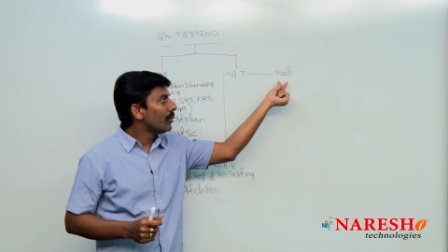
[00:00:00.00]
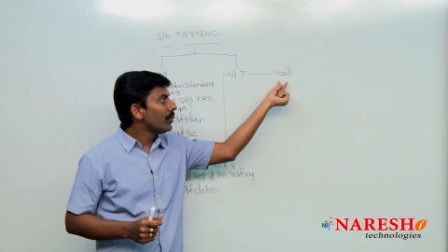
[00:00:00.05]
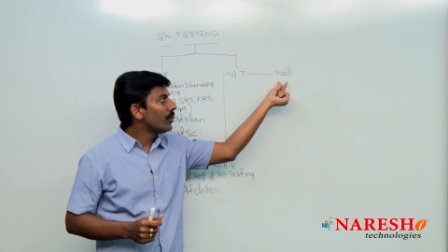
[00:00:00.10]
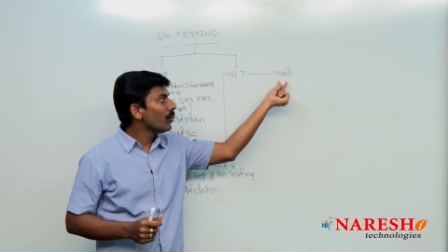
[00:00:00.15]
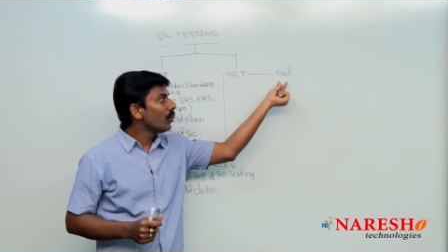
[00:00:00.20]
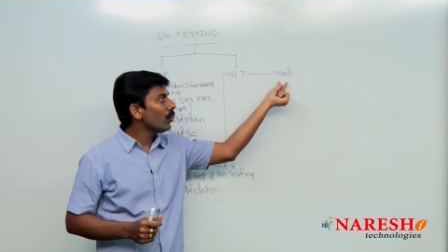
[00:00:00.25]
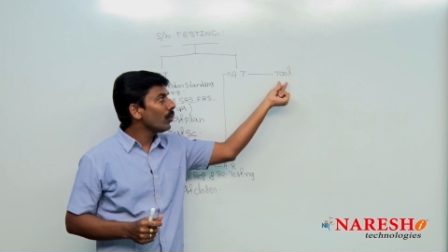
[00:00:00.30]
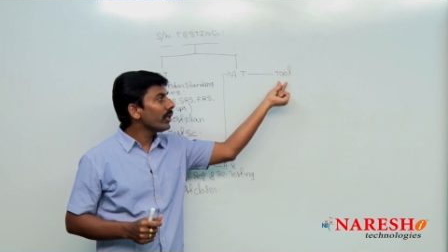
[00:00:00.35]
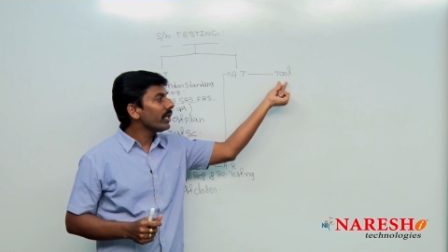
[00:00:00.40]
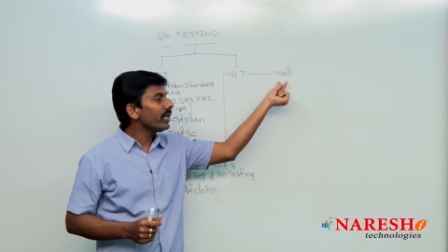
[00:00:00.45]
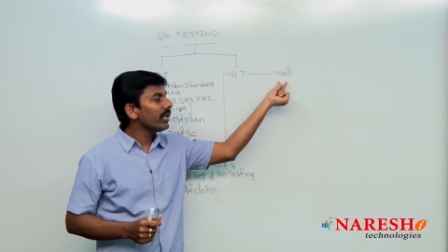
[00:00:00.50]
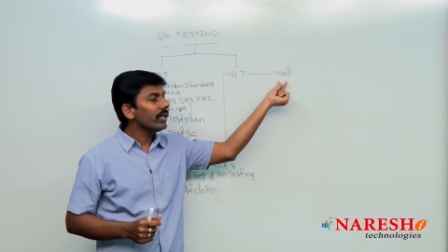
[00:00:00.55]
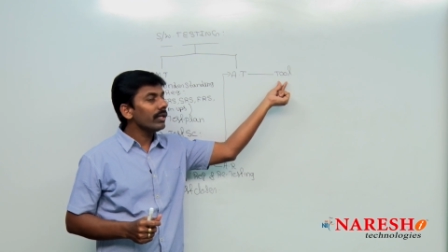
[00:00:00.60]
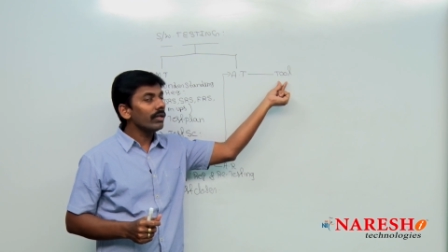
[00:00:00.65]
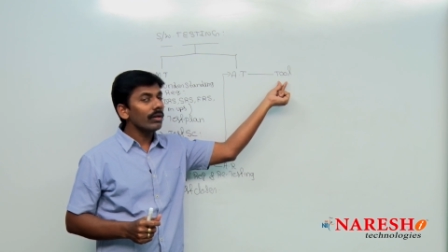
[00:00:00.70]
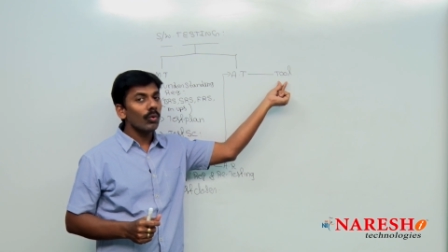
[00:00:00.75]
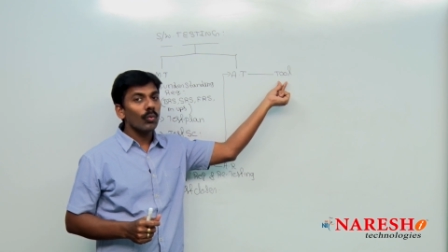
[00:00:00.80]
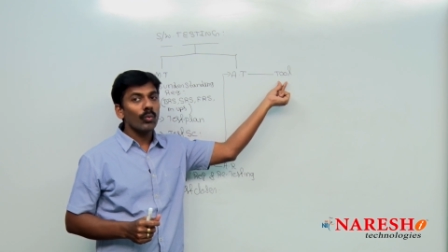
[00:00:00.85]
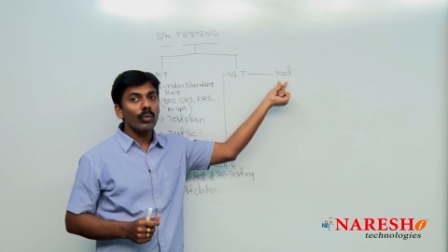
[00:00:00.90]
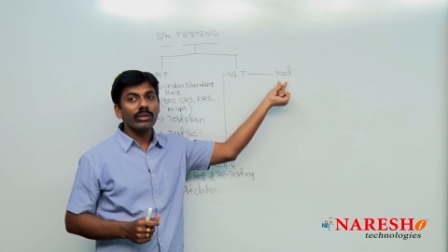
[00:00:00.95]

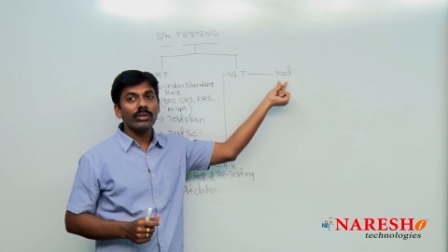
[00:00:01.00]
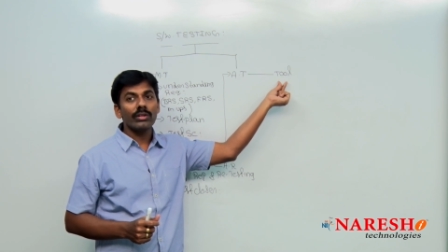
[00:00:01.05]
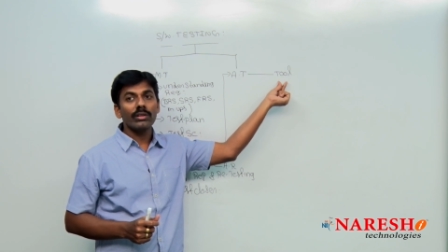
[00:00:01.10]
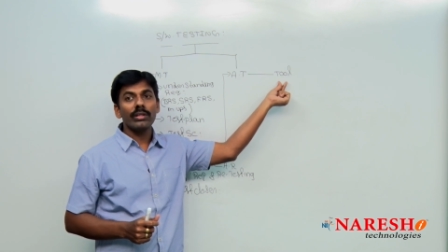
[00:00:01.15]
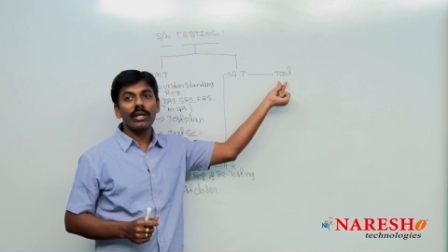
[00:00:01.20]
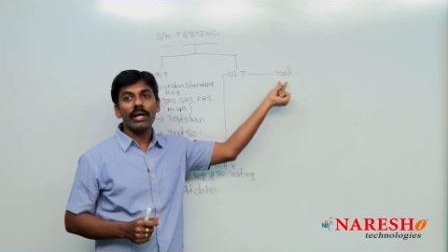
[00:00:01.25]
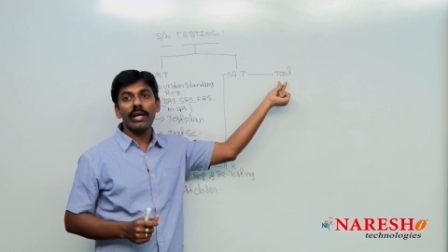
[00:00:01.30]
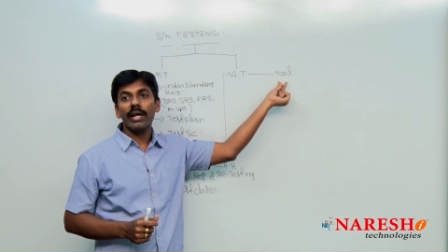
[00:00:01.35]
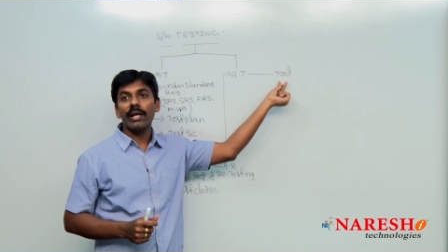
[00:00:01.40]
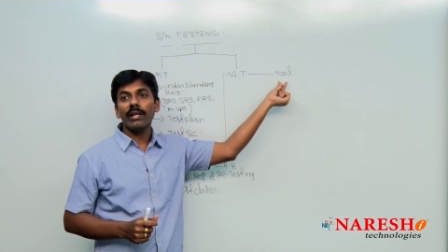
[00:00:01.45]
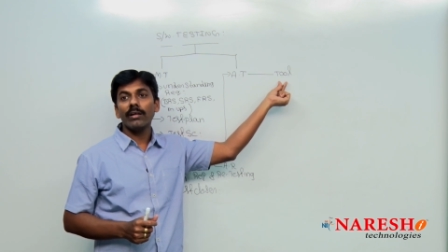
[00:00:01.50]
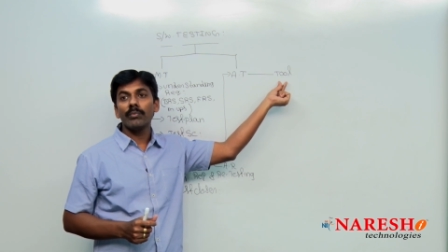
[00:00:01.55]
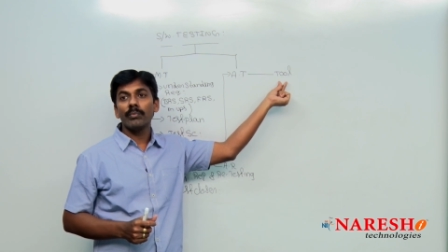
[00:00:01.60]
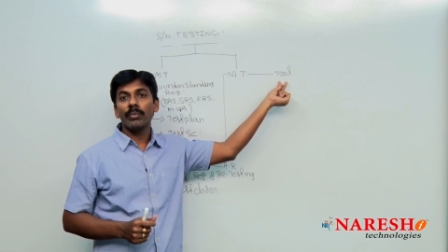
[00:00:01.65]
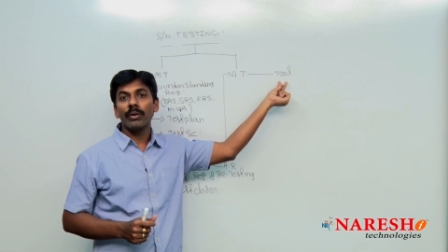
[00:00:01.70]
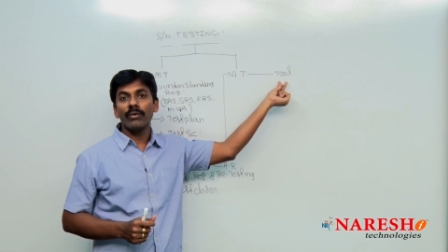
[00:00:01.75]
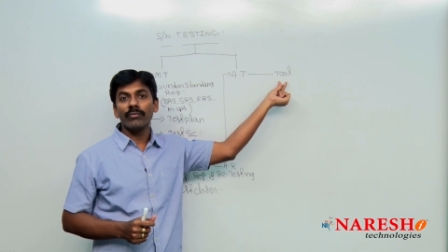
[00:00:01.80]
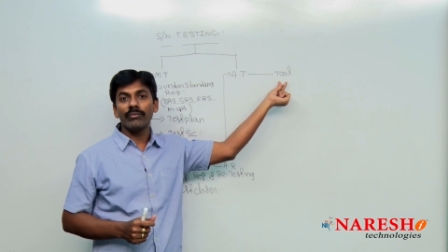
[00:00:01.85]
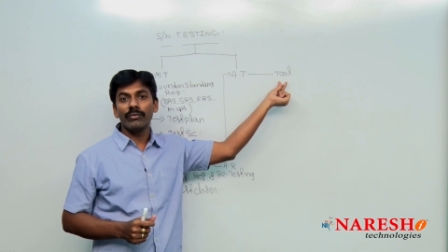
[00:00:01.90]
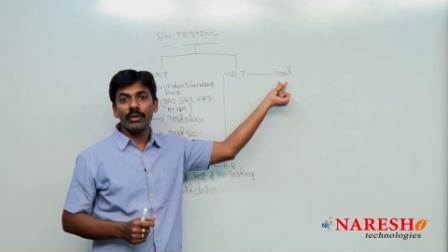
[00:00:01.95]
doing with the help
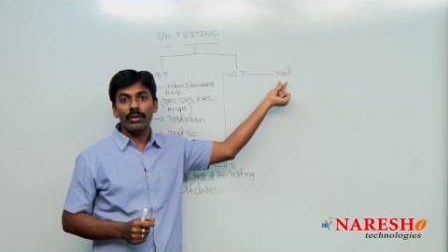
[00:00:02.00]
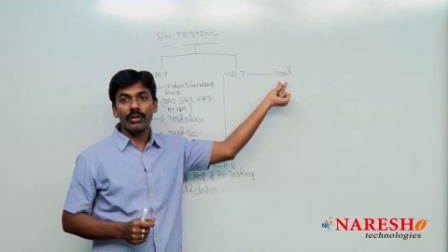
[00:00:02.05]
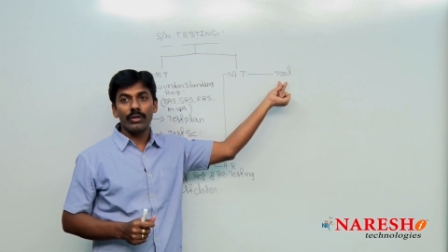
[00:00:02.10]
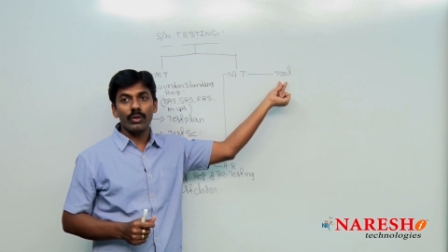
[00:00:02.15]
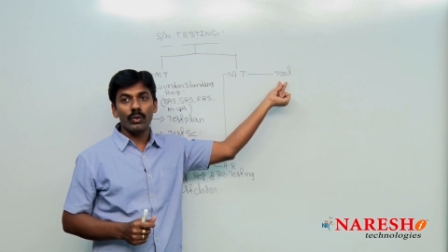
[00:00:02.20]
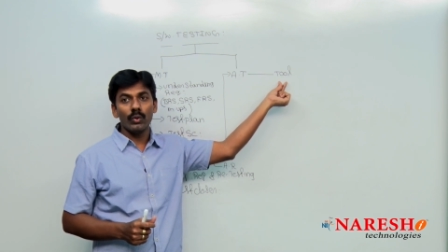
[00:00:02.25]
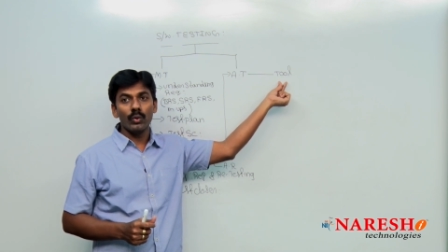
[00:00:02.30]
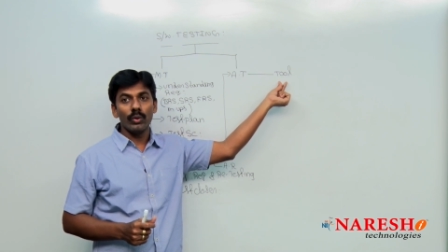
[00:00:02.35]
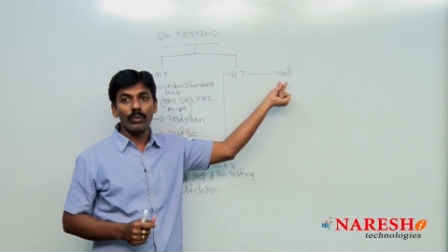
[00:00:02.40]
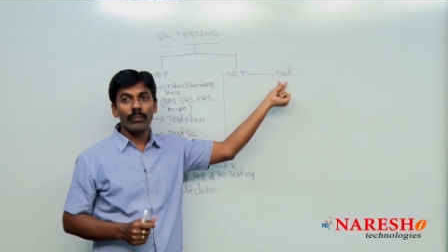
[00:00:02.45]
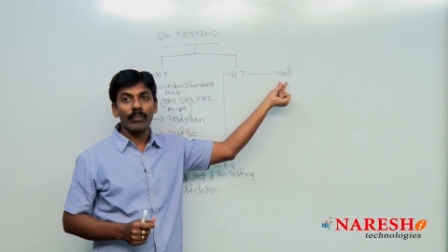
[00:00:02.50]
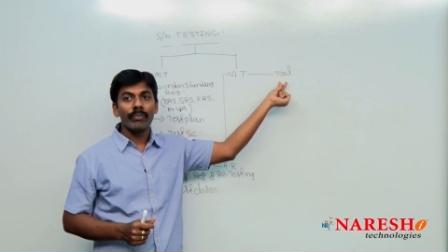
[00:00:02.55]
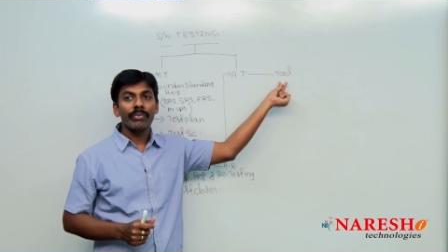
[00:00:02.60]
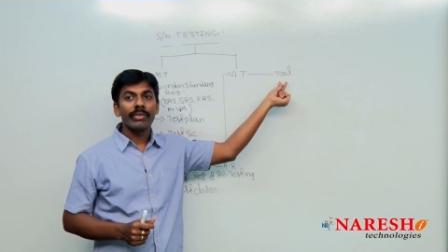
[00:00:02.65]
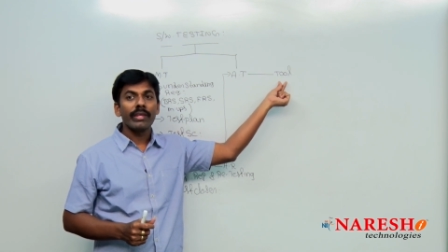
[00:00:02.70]
of the tool